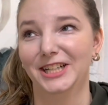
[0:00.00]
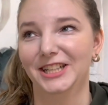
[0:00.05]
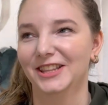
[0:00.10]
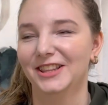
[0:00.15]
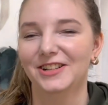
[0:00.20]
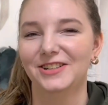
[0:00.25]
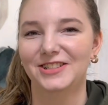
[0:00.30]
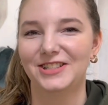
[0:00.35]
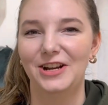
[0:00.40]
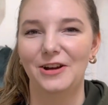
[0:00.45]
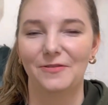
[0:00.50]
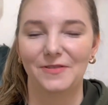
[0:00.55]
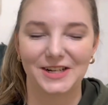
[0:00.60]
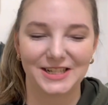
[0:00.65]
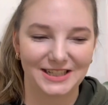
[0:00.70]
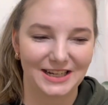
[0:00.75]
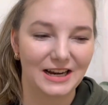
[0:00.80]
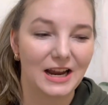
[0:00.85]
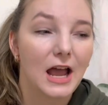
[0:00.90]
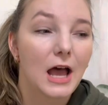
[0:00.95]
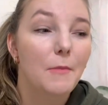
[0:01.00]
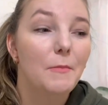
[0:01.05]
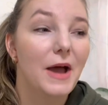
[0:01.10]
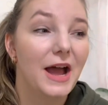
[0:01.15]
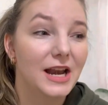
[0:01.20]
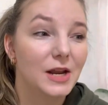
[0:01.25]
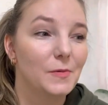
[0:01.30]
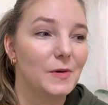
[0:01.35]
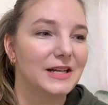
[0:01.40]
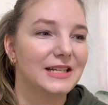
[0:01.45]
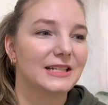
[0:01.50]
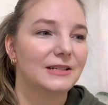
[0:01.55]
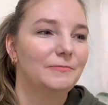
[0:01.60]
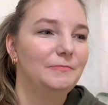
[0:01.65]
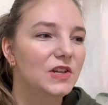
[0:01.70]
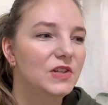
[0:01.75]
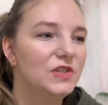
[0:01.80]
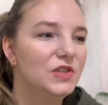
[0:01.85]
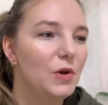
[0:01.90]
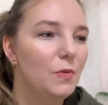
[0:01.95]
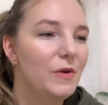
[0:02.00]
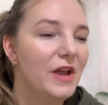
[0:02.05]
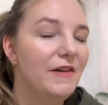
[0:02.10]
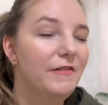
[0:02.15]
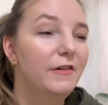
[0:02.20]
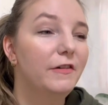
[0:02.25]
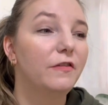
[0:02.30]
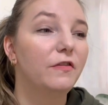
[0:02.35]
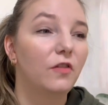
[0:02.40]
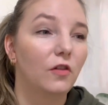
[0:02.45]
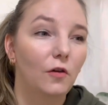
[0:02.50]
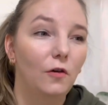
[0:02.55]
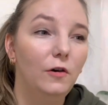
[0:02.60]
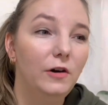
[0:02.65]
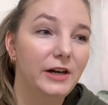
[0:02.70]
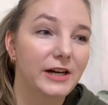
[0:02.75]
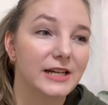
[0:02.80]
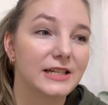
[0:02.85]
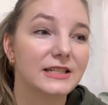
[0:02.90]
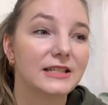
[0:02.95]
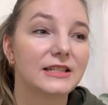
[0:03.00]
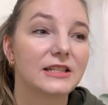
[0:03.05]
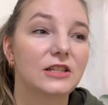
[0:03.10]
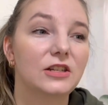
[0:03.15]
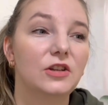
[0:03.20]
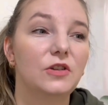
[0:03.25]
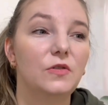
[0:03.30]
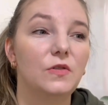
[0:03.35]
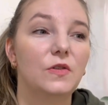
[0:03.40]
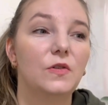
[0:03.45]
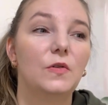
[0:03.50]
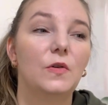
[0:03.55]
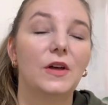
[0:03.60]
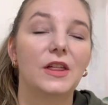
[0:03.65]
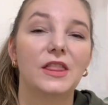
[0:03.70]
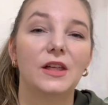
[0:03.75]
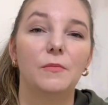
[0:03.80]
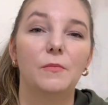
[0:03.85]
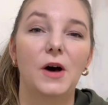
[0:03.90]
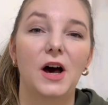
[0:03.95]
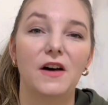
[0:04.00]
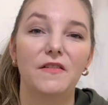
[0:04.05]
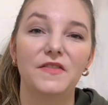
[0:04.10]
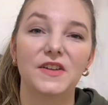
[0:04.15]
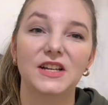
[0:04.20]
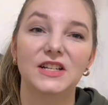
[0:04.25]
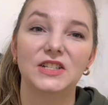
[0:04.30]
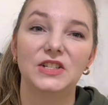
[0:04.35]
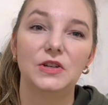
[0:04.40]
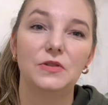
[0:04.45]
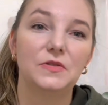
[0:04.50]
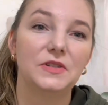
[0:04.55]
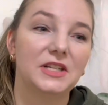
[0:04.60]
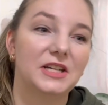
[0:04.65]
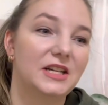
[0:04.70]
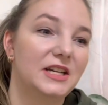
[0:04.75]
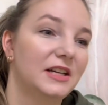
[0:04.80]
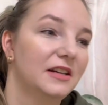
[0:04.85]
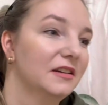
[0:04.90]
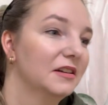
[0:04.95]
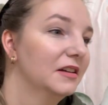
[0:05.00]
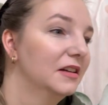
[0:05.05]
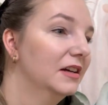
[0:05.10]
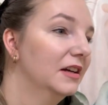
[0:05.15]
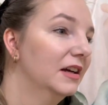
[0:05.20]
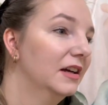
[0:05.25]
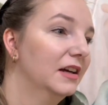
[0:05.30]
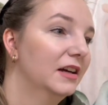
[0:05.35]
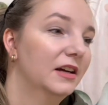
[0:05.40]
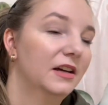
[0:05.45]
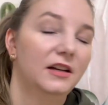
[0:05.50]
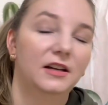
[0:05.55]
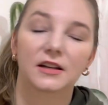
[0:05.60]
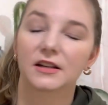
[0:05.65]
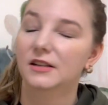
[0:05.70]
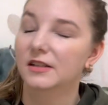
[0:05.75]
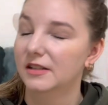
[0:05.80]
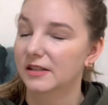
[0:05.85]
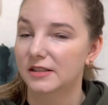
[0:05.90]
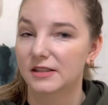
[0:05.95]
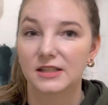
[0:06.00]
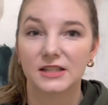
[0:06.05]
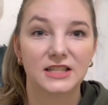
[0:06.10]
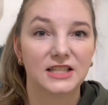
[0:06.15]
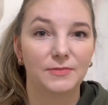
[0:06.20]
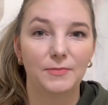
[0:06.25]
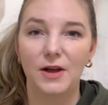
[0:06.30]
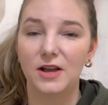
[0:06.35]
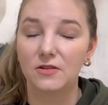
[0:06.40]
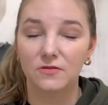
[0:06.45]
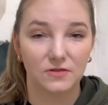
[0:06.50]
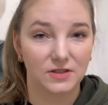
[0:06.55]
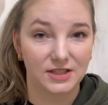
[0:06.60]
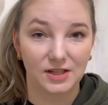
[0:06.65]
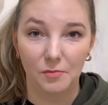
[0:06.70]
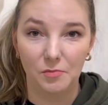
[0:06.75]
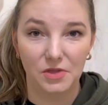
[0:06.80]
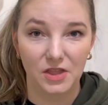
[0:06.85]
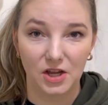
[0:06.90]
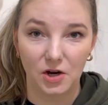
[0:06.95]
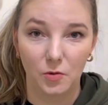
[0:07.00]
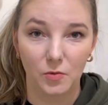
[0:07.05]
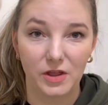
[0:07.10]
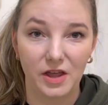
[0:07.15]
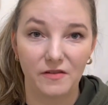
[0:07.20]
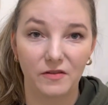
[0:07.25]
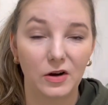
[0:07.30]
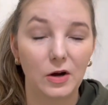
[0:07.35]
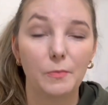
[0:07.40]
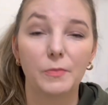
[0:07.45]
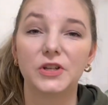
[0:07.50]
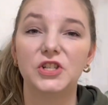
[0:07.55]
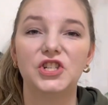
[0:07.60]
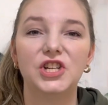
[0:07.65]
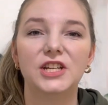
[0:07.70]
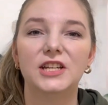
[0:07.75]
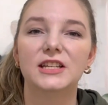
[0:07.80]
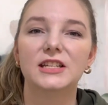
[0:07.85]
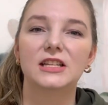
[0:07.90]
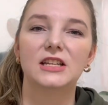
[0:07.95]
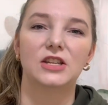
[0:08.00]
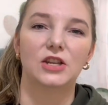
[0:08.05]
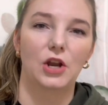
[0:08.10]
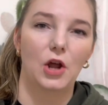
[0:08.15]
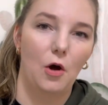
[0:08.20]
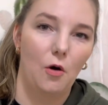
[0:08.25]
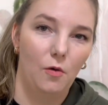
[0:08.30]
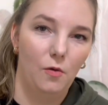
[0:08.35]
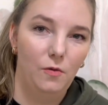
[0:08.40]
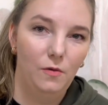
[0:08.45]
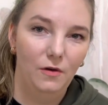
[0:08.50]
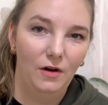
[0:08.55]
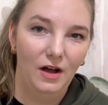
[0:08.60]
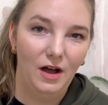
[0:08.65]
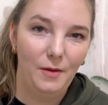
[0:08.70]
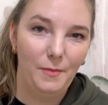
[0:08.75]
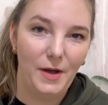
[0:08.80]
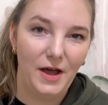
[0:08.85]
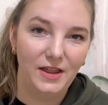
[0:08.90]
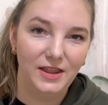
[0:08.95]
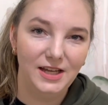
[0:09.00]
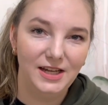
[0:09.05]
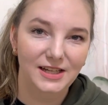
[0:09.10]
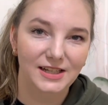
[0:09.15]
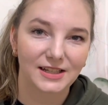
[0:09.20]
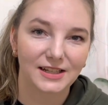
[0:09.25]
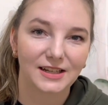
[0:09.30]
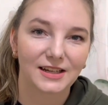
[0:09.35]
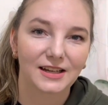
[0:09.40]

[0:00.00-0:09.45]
There's no reason. But anyways, so we have a florist who the Mafia is using to smuggle something or whatever, but she doesn't know about it.